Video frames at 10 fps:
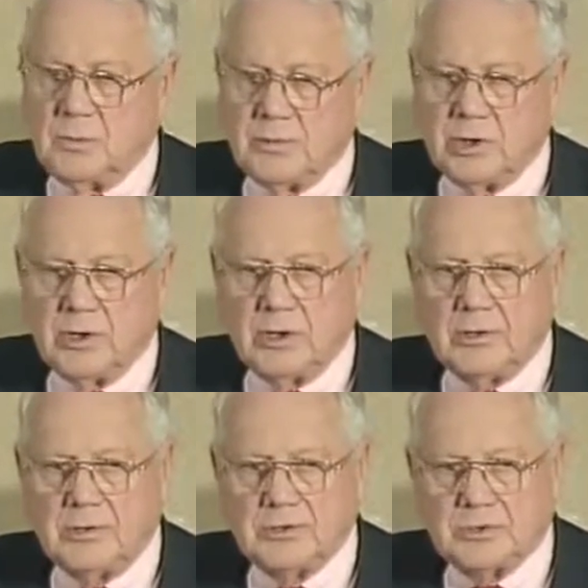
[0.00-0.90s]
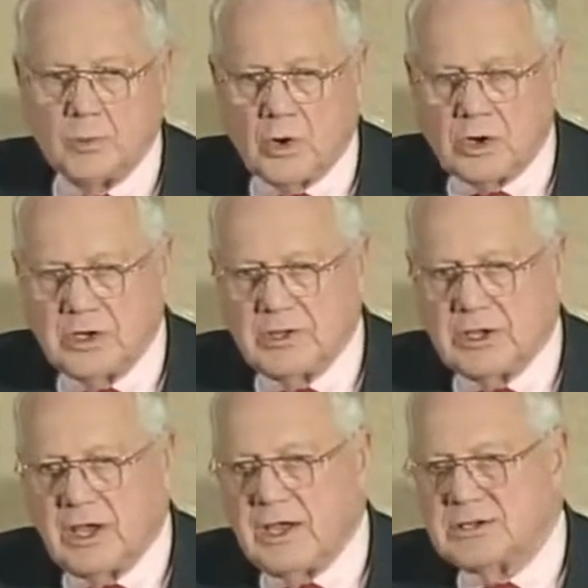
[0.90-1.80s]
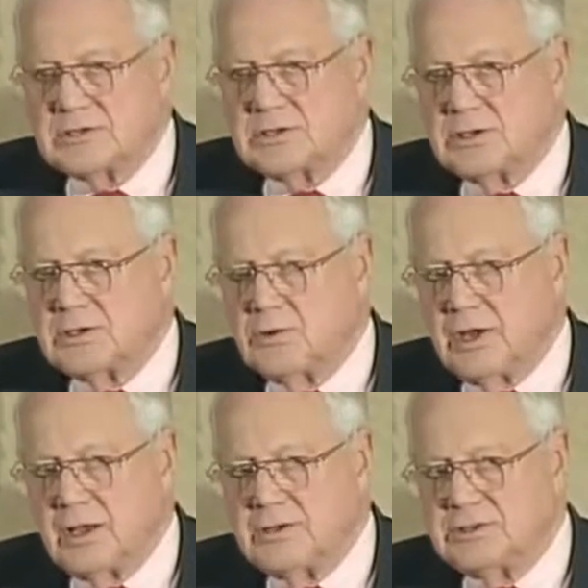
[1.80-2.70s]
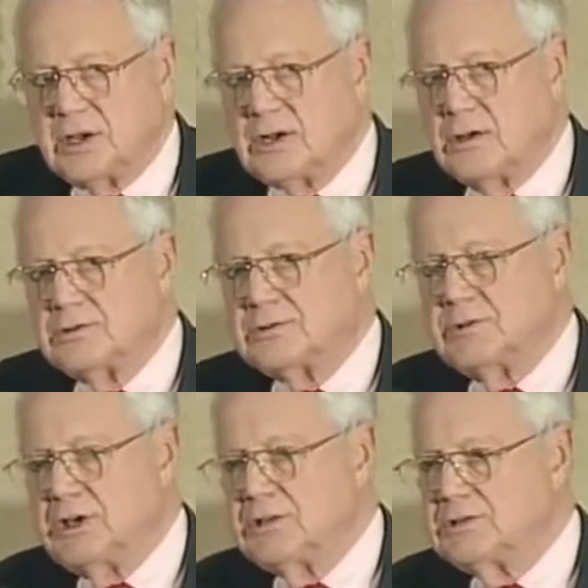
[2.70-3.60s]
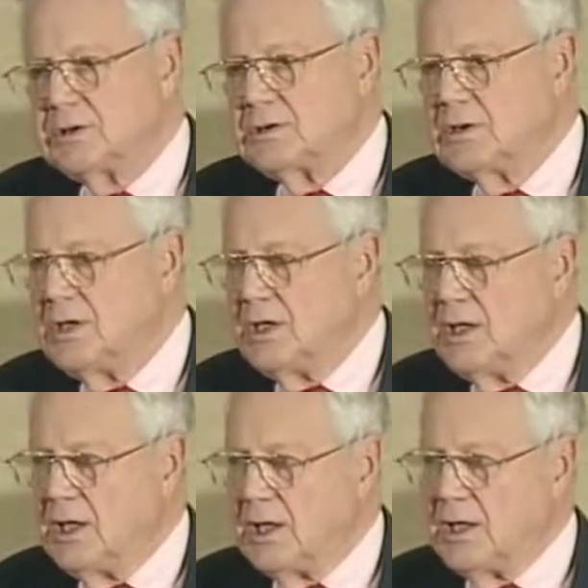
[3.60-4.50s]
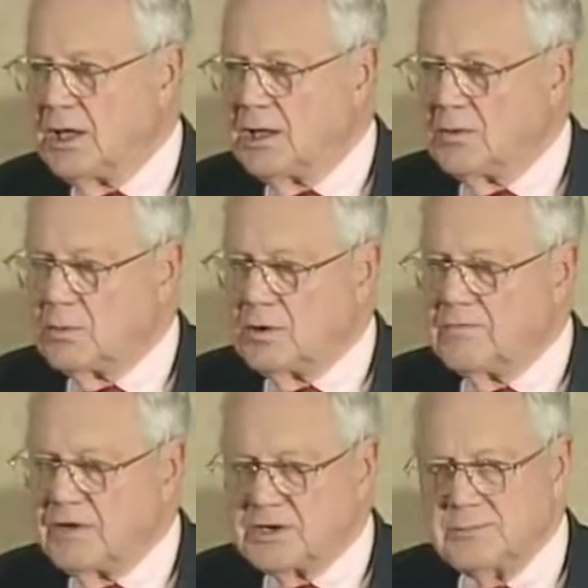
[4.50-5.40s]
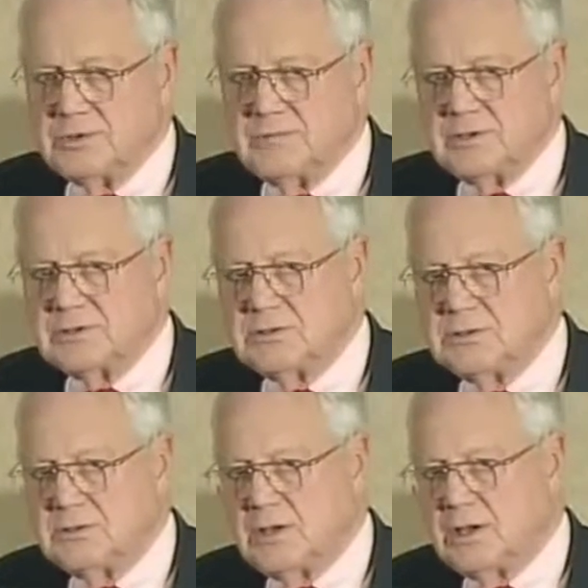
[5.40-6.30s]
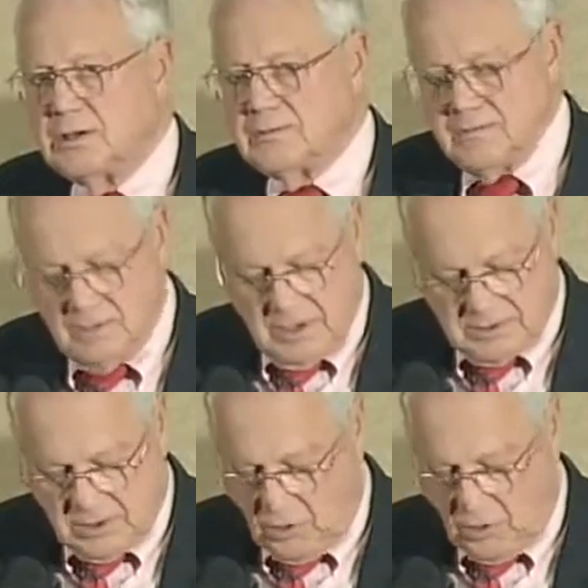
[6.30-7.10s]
We were going to do some work on the case, uh, going out and check on some kids that uh, were victims of this, uh, this